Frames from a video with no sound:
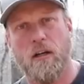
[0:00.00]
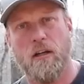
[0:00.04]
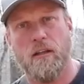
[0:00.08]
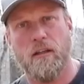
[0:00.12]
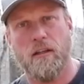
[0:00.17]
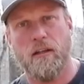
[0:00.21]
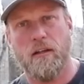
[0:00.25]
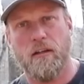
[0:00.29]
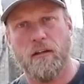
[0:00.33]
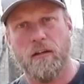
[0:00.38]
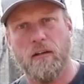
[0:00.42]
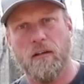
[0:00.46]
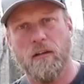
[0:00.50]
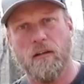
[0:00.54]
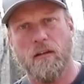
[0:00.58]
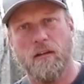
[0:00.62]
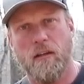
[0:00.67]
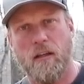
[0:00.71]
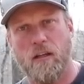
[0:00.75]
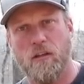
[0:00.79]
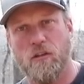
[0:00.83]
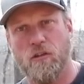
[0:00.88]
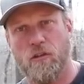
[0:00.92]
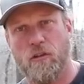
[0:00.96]
on there,
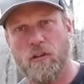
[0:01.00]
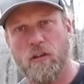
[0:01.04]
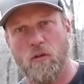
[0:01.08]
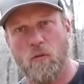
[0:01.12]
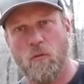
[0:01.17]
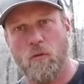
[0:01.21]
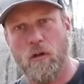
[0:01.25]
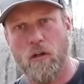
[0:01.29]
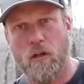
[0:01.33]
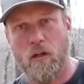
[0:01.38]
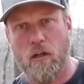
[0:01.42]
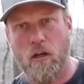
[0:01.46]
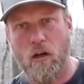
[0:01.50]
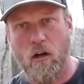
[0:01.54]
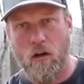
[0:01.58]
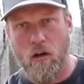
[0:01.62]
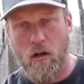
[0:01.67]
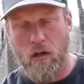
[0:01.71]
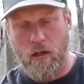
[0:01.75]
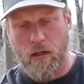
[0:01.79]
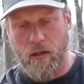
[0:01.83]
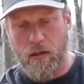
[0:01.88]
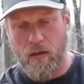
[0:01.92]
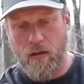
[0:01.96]
then you're gonna work
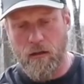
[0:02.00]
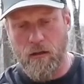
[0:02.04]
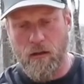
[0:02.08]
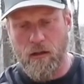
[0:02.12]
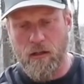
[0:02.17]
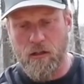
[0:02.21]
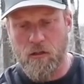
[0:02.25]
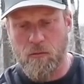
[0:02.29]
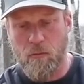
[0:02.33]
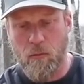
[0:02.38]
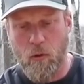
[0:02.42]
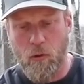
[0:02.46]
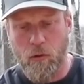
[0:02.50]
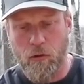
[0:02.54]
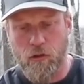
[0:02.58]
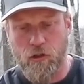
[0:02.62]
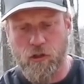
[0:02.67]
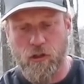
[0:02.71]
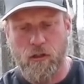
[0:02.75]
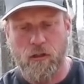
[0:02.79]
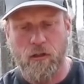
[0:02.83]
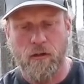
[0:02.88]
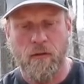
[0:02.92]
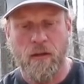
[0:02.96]
on this
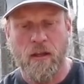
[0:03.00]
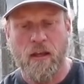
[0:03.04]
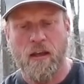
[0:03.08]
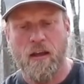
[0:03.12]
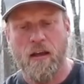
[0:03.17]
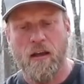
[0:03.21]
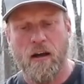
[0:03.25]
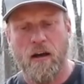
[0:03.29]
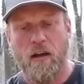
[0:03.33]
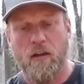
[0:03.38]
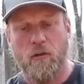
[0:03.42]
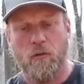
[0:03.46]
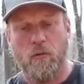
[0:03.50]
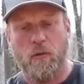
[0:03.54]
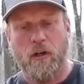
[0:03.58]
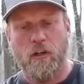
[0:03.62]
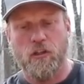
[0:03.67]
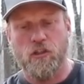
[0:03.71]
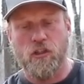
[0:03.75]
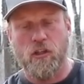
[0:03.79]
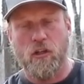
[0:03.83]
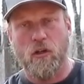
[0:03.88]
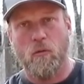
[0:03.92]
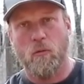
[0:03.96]
portion.
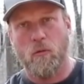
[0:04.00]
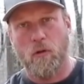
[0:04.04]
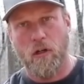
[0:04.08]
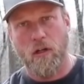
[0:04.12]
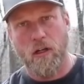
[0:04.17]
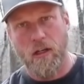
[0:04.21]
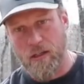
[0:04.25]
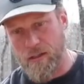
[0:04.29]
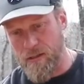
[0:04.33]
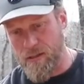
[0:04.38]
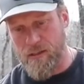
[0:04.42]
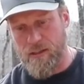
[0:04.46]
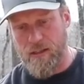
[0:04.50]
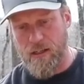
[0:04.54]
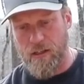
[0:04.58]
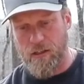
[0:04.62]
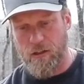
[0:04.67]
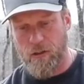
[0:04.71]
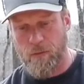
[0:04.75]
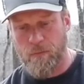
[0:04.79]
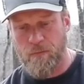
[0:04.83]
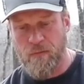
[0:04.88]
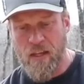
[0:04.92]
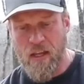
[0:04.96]
Otherwise, you could work on the
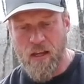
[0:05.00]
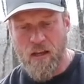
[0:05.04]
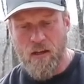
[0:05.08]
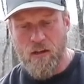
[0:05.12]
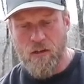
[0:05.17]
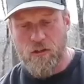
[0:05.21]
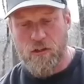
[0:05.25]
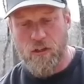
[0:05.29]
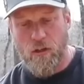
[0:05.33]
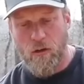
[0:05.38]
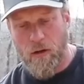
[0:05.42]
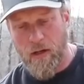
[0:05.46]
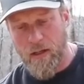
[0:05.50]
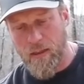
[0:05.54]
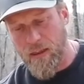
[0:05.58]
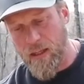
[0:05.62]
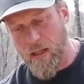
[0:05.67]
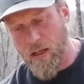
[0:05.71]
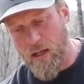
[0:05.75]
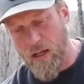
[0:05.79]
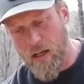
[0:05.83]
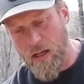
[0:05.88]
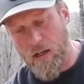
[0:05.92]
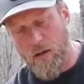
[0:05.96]
center. So I
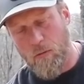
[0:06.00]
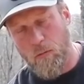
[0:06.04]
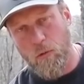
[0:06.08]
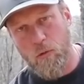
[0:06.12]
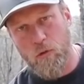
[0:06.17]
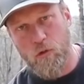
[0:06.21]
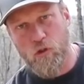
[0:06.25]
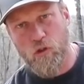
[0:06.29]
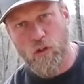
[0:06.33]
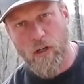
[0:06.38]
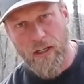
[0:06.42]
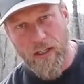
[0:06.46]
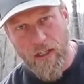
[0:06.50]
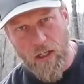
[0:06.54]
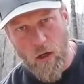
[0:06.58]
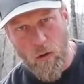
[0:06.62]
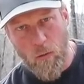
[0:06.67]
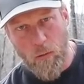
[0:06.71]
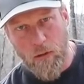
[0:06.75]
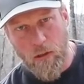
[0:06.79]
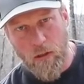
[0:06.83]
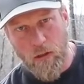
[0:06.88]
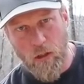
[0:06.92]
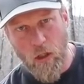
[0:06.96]
think uh, we'll try to
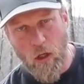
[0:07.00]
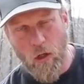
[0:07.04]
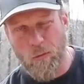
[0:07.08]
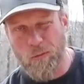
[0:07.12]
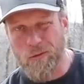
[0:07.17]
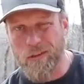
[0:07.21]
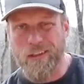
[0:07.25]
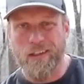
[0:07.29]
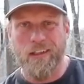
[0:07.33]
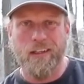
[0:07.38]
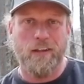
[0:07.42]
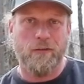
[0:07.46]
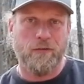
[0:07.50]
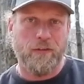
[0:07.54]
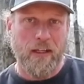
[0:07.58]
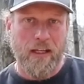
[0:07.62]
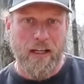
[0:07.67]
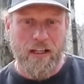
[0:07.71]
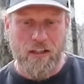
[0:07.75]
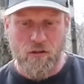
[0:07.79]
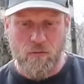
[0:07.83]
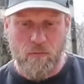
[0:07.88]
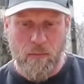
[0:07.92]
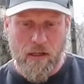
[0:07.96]
go with the domed lid. If it
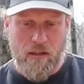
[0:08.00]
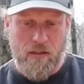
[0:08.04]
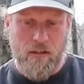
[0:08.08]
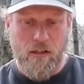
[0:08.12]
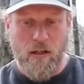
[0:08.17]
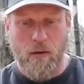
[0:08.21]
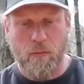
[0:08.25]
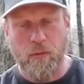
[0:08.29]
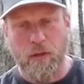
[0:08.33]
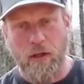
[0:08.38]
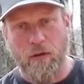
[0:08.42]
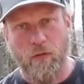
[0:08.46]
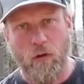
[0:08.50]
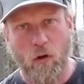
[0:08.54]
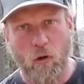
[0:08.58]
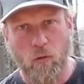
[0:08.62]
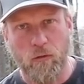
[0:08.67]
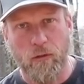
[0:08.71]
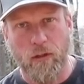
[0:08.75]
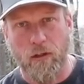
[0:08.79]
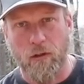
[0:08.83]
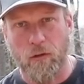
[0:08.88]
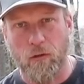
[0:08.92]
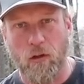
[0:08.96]
gets messed up, we have a whole
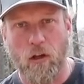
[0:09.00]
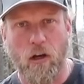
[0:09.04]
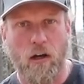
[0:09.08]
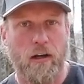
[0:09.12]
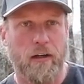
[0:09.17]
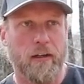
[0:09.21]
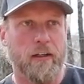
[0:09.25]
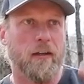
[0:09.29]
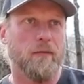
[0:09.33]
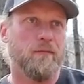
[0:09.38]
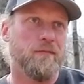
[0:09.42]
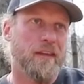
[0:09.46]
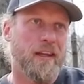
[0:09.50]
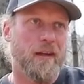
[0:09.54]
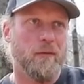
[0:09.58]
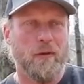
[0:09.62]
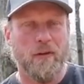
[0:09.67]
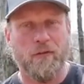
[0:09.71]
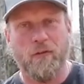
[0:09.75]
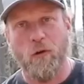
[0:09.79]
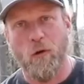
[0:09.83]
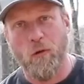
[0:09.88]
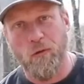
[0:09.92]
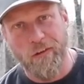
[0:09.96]
nother log, and
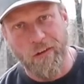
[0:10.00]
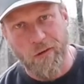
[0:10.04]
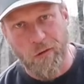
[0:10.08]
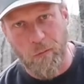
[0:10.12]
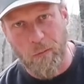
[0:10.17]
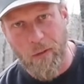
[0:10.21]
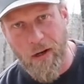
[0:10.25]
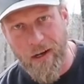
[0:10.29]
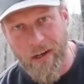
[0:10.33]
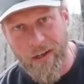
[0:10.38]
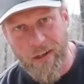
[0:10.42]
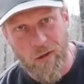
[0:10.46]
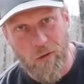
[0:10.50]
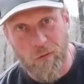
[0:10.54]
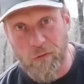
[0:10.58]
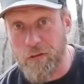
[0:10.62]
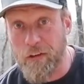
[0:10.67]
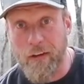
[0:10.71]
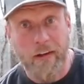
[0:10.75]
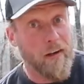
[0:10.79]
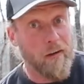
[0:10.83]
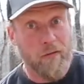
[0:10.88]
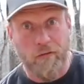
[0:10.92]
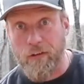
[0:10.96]
we have a whole nother pile over
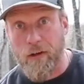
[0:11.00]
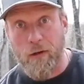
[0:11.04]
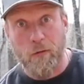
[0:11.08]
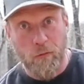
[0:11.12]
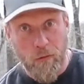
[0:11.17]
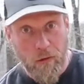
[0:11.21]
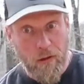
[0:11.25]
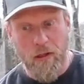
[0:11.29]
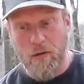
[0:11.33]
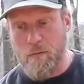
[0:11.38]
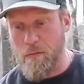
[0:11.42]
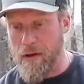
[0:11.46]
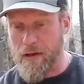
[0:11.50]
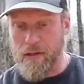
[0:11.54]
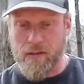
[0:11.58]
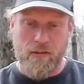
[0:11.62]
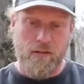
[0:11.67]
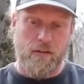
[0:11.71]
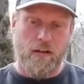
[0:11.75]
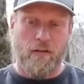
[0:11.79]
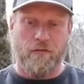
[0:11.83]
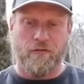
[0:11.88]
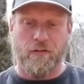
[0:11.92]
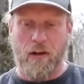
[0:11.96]
there if I really mess
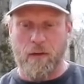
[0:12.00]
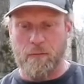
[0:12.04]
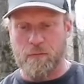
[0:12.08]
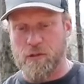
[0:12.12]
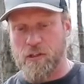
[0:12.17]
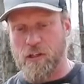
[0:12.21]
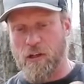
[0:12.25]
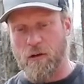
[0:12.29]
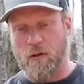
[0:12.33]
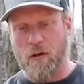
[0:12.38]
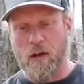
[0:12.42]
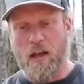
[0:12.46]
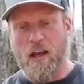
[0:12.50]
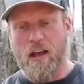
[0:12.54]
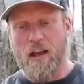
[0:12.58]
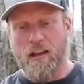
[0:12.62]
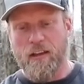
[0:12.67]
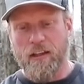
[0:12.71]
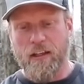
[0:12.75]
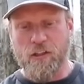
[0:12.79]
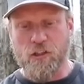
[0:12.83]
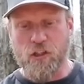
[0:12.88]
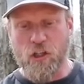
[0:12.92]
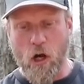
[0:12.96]
stuff up. So
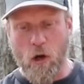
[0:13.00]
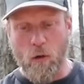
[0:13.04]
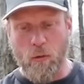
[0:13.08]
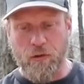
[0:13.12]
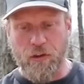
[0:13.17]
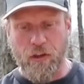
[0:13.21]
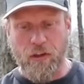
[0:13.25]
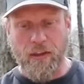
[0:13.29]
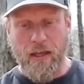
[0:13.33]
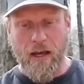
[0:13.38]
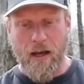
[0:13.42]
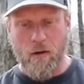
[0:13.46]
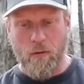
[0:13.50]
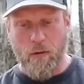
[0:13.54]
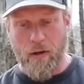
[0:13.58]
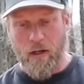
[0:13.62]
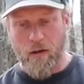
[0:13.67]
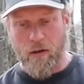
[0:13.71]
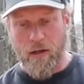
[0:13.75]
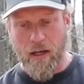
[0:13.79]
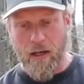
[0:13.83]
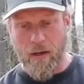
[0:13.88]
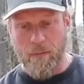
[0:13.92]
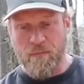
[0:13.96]
let's go with it that way,
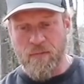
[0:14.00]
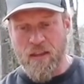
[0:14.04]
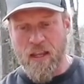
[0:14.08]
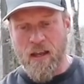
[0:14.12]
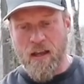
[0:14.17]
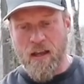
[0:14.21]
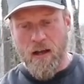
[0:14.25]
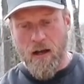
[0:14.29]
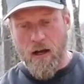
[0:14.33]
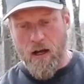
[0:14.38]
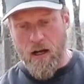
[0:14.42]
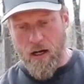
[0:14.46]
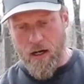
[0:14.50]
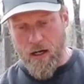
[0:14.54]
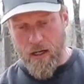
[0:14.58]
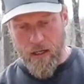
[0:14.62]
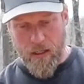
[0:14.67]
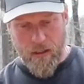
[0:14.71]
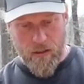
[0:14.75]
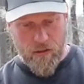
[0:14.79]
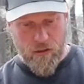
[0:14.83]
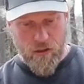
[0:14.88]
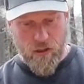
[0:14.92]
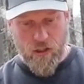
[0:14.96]
okay? All
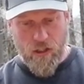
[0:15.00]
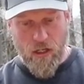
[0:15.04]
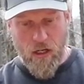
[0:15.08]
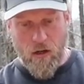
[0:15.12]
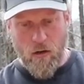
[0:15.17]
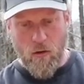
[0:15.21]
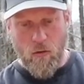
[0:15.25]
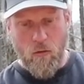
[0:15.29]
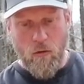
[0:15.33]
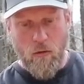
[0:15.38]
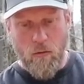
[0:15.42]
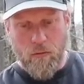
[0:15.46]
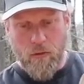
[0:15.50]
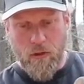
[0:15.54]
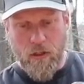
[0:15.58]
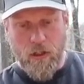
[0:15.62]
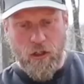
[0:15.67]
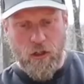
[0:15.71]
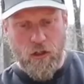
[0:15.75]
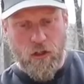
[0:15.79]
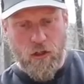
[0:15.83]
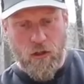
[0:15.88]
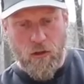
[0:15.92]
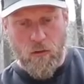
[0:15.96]
right, so what we're
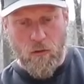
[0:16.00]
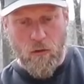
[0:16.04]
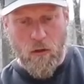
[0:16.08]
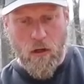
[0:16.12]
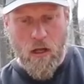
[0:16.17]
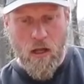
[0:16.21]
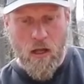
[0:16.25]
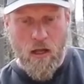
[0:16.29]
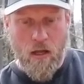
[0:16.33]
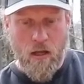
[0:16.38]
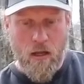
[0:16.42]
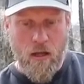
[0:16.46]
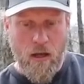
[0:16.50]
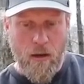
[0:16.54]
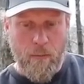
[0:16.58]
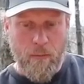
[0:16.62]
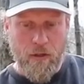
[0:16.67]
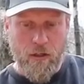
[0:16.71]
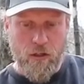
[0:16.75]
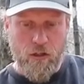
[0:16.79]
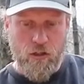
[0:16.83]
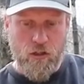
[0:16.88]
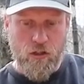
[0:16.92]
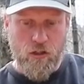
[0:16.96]
gonna do, I'm
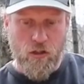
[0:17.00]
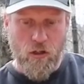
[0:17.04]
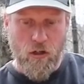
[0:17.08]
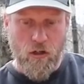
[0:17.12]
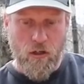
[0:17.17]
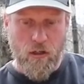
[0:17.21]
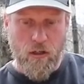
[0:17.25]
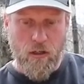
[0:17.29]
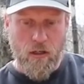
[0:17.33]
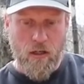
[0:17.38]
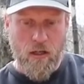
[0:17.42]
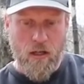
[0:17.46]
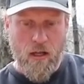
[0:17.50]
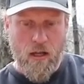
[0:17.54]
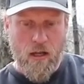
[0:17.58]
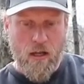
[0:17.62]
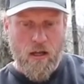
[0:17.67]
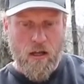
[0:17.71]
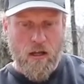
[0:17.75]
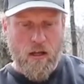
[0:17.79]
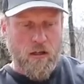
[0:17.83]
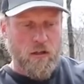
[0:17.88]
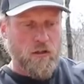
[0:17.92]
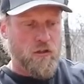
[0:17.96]
gonna start
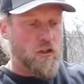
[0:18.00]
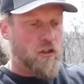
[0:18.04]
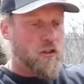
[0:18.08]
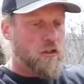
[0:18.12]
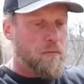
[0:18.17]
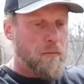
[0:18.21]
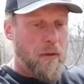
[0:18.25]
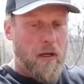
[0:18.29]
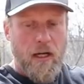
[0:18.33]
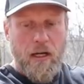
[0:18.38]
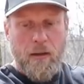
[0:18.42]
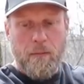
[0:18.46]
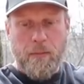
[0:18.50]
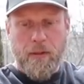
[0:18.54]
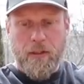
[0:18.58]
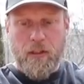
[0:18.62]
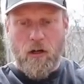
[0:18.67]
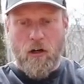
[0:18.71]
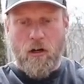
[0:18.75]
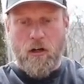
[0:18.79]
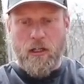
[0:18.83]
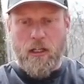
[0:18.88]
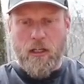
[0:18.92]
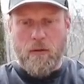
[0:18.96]
just by
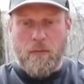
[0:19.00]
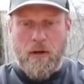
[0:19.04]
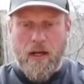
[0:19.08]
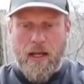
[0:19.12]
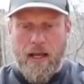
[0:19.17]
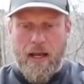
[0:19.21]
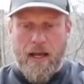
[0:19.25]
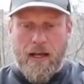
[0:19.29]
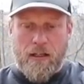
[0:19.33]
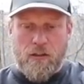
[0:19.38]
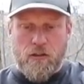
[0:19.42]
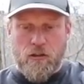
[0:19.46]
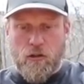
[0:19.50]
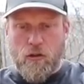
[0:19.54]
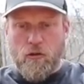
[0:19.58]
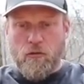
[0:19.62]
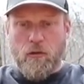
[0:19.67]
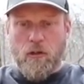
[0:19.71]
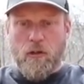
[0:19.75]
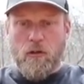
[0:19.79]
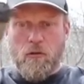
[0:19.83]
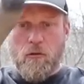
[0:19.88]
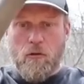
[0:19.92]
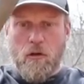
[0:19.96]
batoning my axe
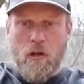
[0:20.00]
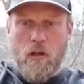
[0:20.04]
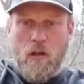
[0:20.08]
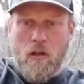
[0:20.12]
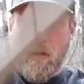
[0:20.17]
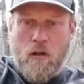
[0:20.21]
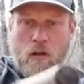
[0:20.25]
through.